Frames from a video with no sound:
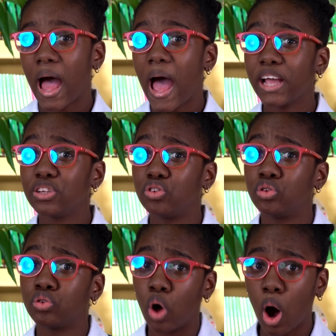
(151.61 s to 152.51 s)
I
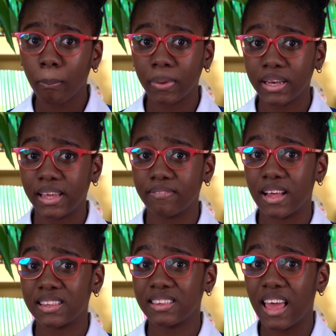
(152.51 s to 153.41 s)
don't believe
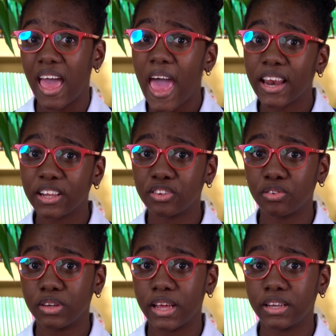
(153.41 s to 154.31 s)
that any
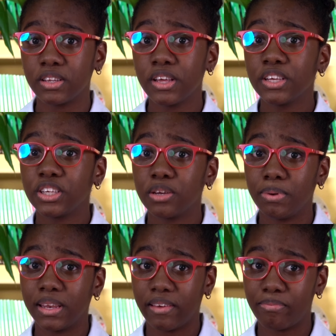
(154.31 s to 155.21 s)
student should
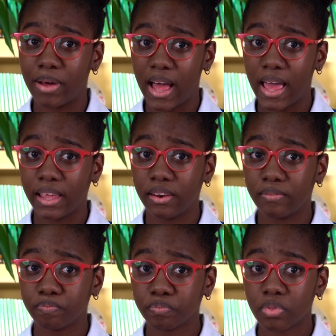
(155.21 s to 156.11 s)
be left
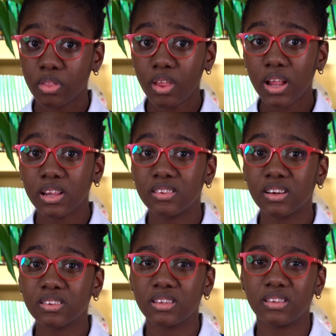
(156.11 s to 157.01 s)
behind. The
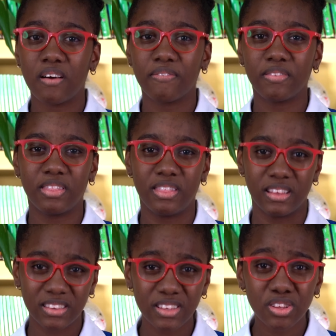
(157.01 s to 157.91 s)
success of
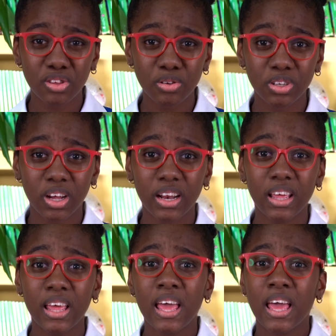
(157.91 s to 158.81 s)
this
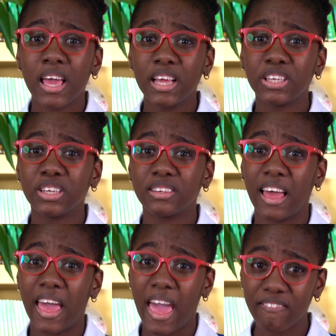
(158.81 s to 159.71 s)
institution hinges
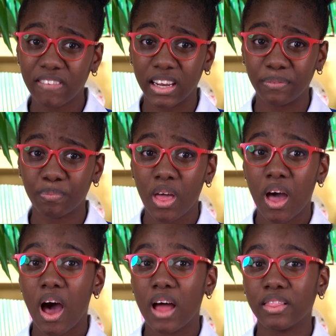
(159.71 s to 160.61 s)
heavily
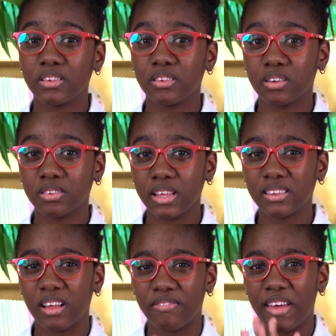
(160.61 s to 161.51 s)
on the
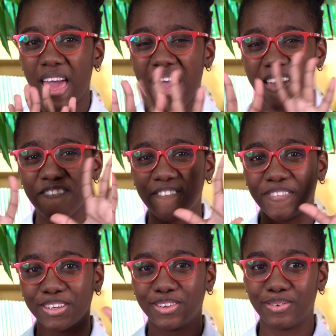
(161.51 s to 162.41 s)
success of
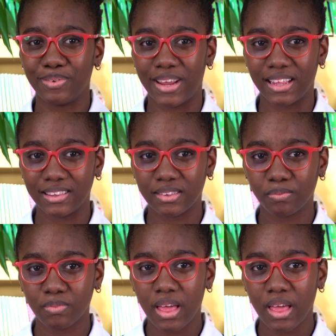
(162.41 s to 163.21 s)
every student.